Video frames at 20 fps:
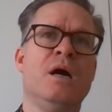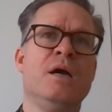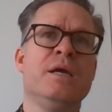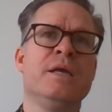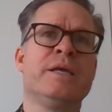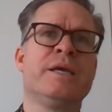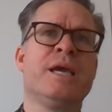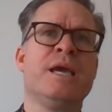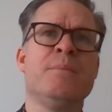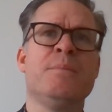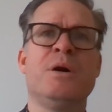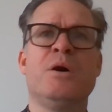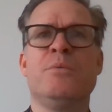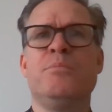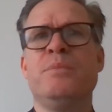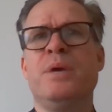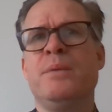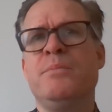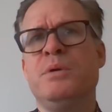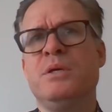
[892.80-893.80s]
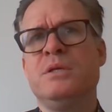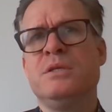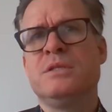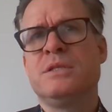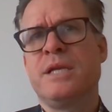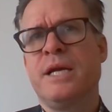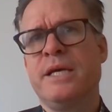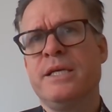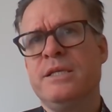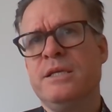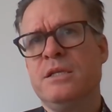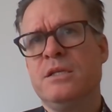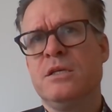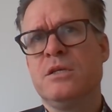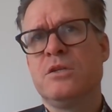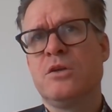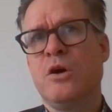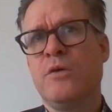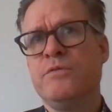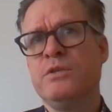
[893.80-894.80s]
It came out maybe slightly on the
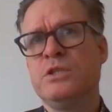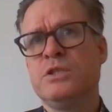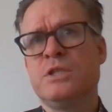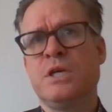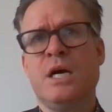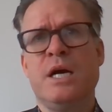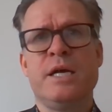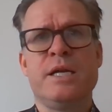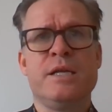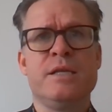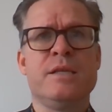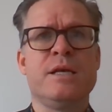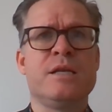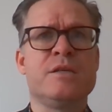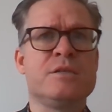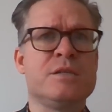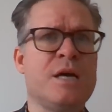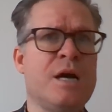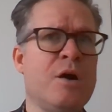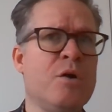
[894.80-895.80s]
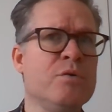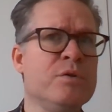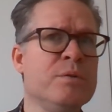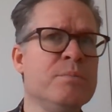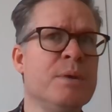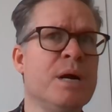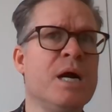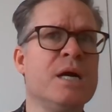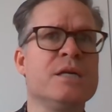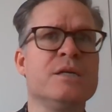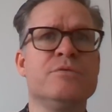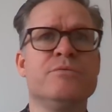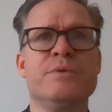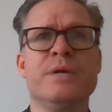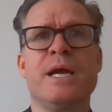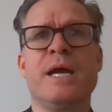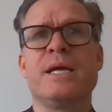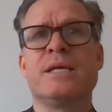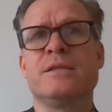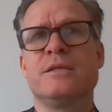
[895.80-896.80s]
dovish side, and that's how the market
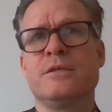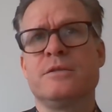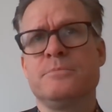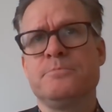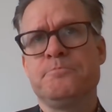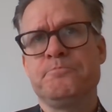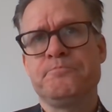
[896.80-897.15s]
reacted.